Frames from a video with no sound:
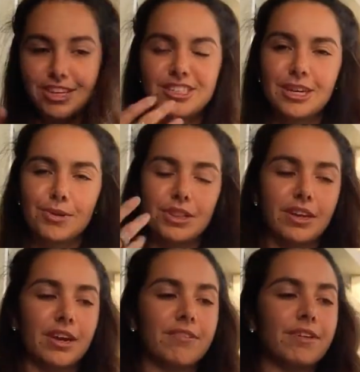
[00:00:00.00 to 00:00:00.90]
That's how I
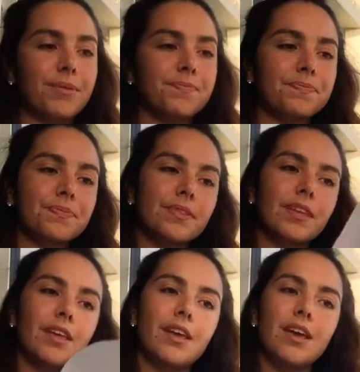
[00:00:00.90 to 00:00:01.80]
think of it.
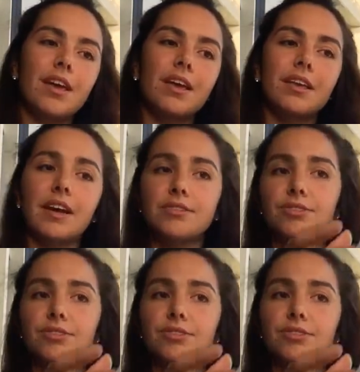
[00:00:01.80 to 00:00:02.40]
Yeah,